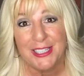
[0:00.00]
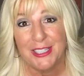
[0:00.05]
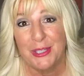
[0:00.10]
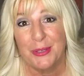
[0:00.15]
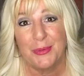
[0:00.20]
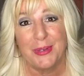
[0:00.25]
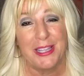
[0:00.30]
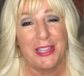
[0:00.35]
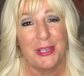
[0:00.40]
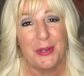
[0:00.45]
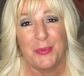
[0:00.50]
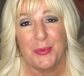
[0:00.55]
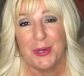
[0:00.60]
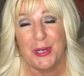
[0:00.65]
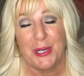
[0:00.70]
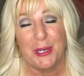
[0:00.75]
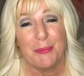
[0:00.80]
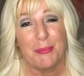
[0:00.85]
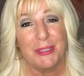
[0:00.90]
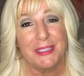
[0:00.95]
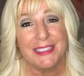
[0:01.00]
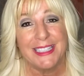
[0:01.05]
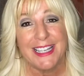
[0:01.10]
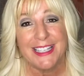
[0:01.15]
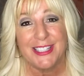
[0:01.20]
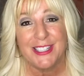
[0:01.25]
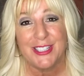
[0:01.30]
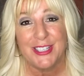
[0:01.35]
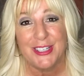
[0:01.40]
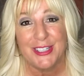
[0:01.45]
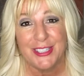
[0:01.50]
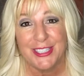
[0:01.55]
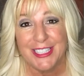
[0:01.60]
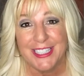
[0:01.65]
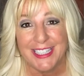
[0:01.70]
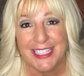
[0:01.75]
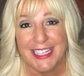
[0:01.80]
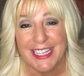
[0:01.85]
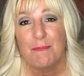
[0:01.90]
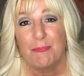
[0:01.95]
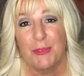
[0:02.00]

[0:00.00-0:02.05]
to the way they were, but that's good.